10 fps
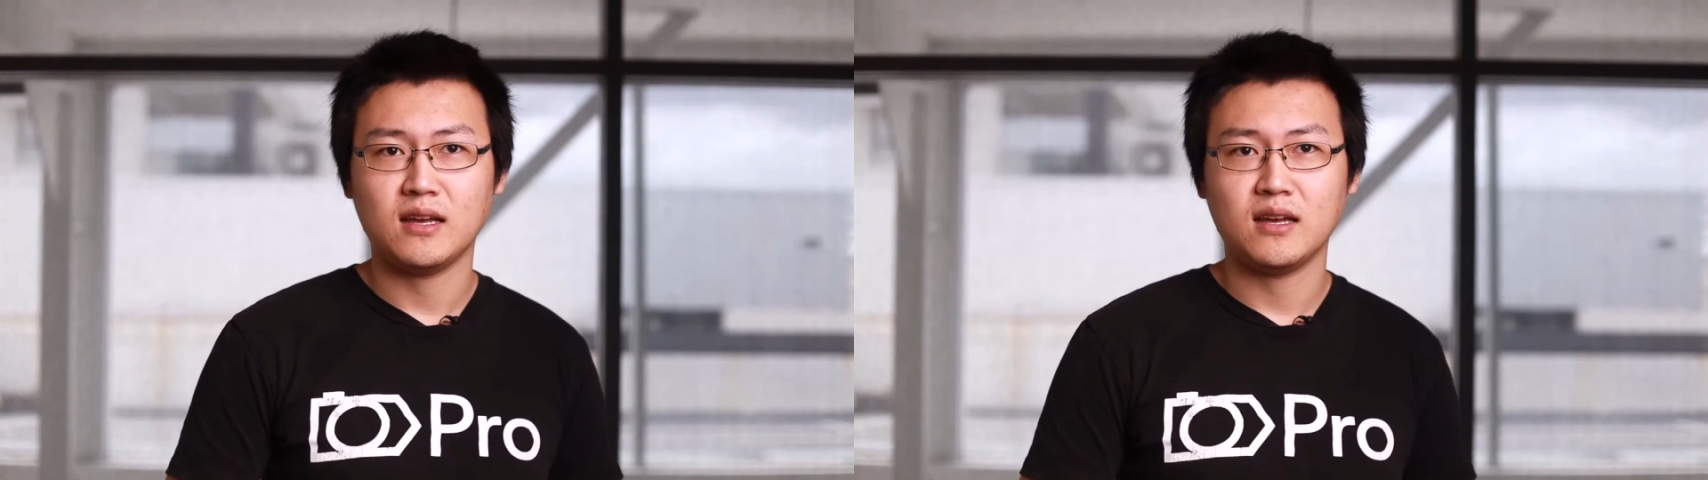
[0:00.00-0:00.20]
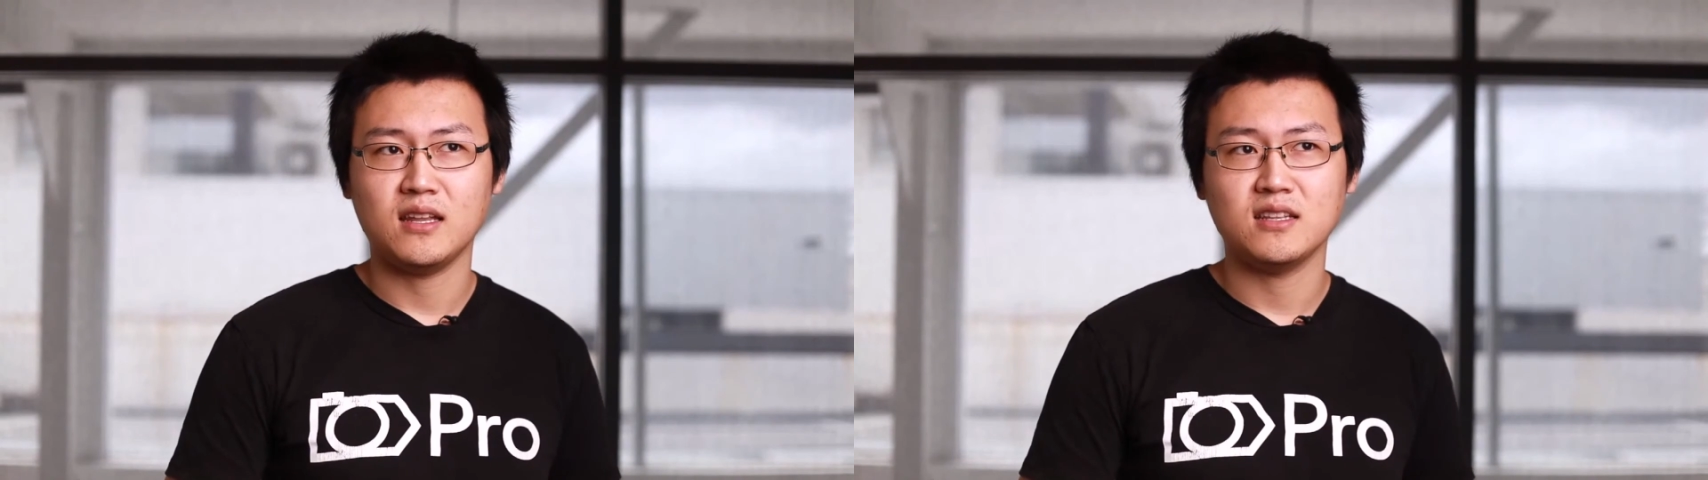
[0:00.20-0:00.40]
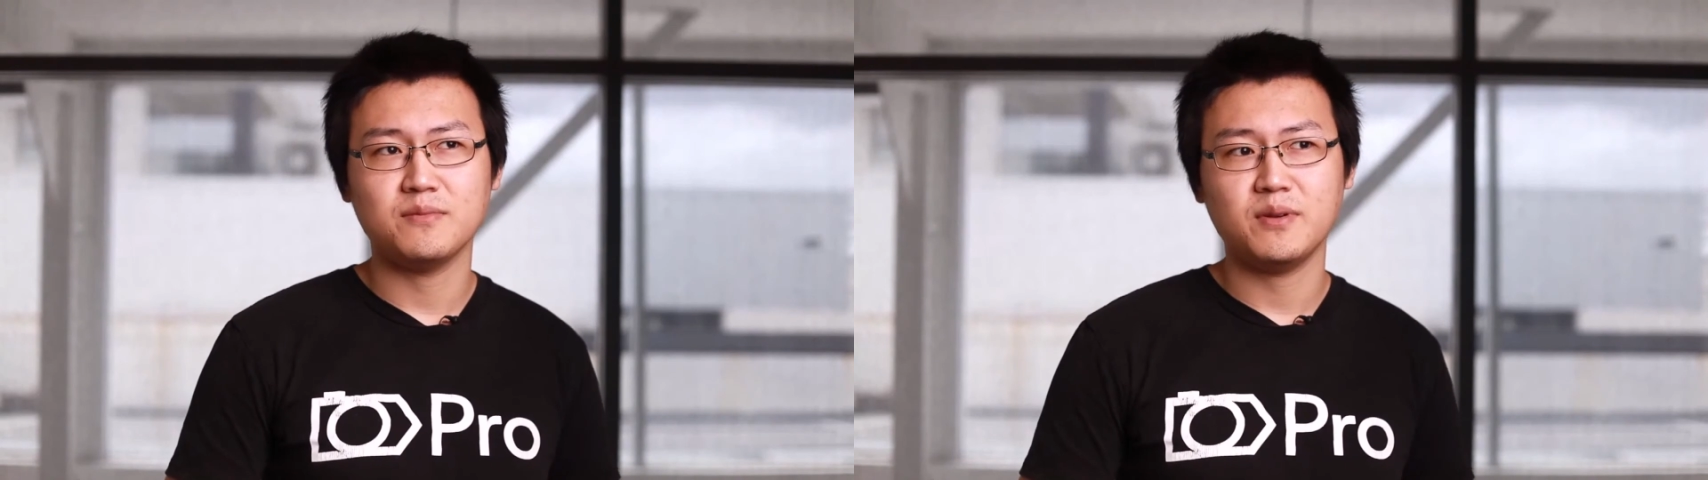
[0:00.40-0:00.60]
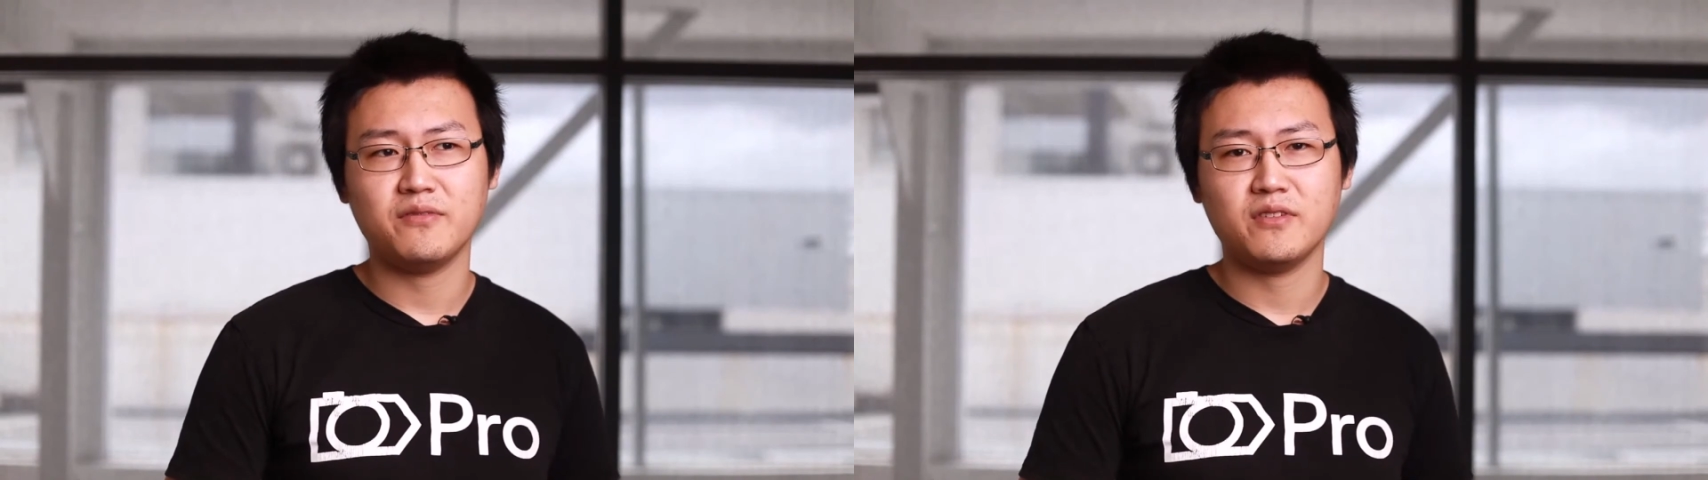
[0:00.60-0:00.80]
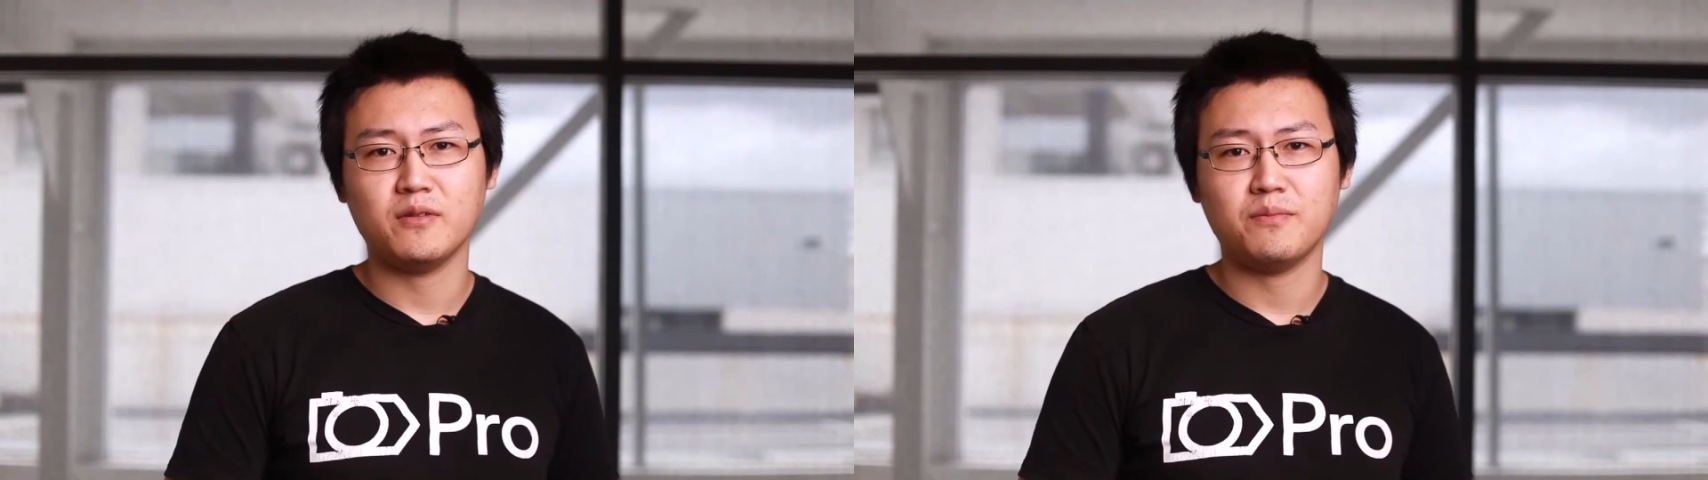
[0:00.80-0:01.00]
It is a bit
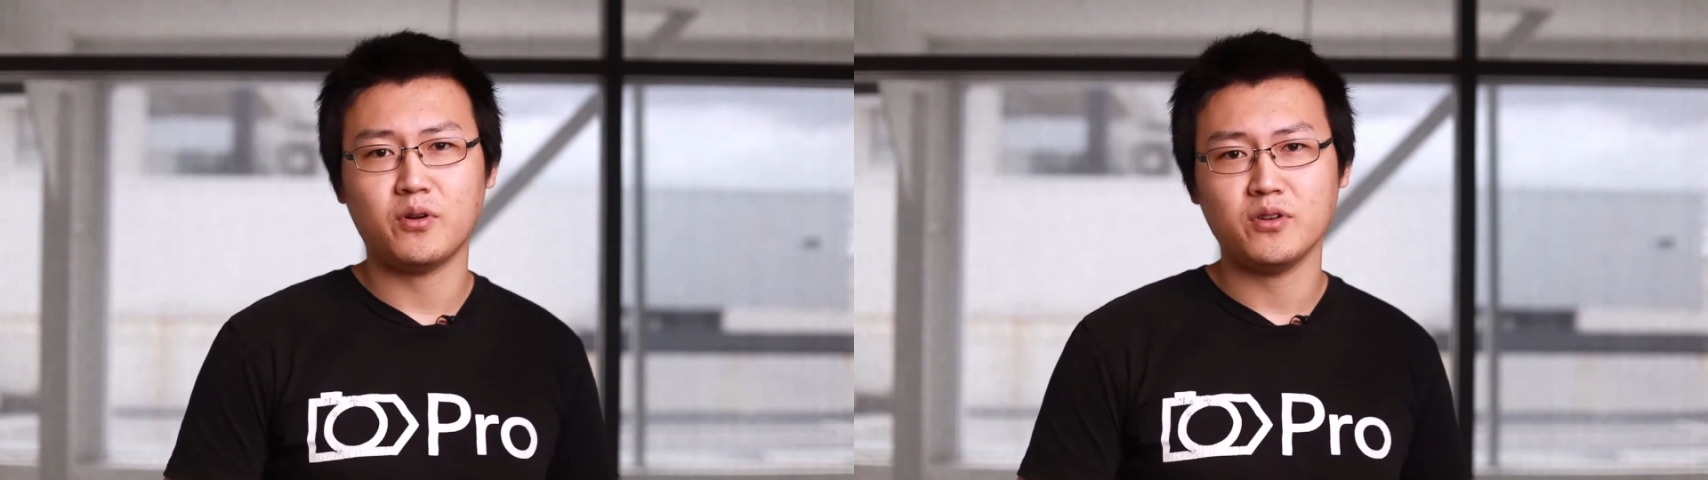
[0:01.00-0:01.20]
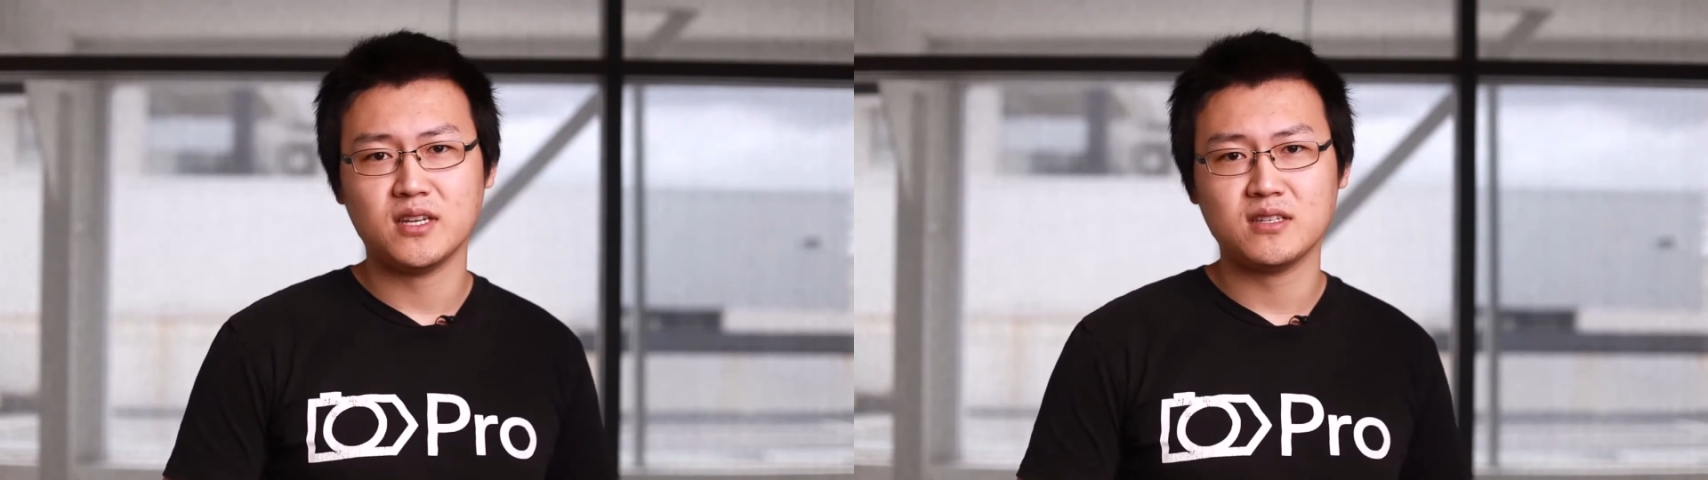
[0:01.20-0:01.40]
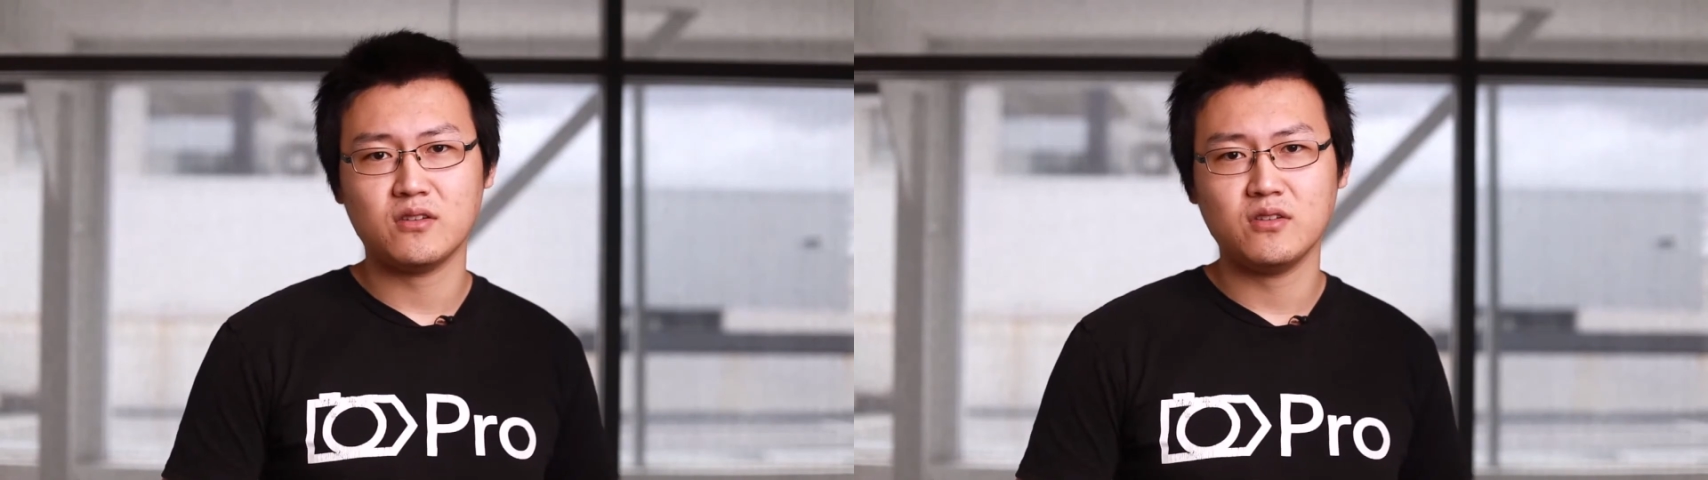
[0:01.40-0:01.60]
of a process though.